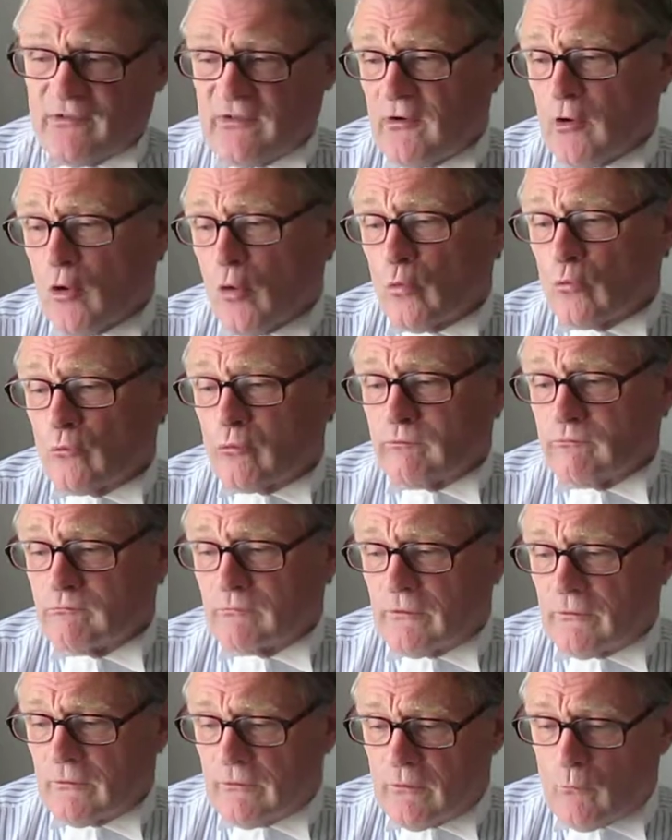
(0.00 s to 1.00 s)
the
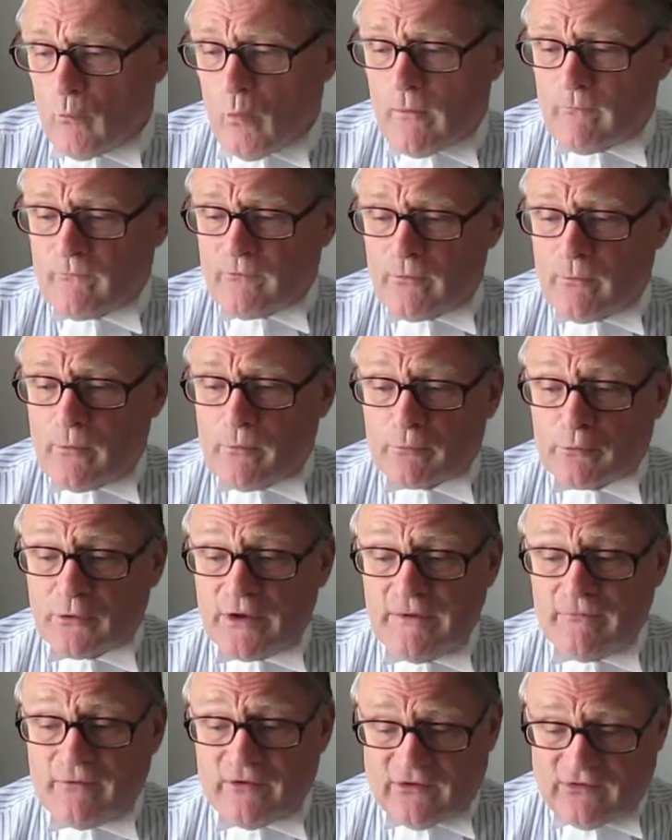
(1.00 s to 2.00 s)
one from the
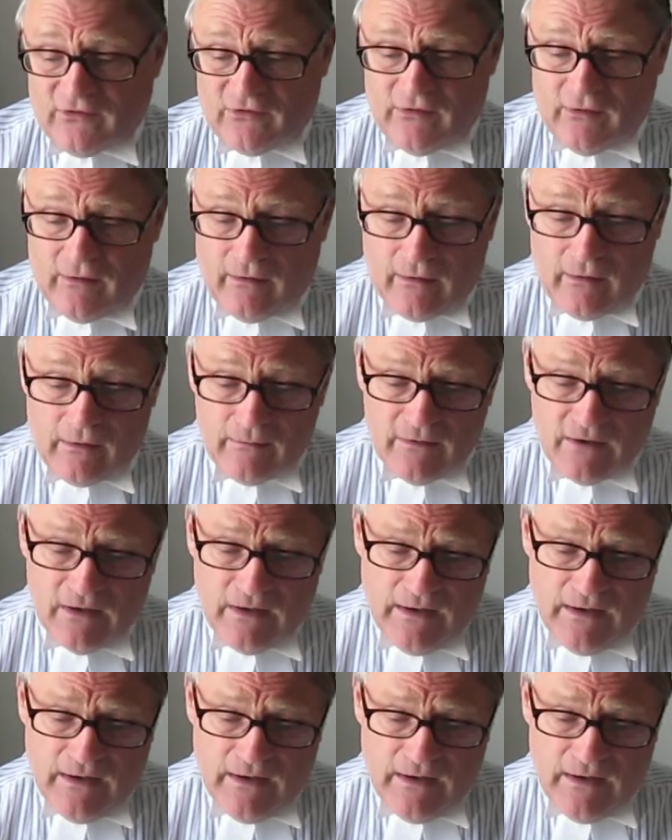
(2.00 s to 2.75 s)
previous year,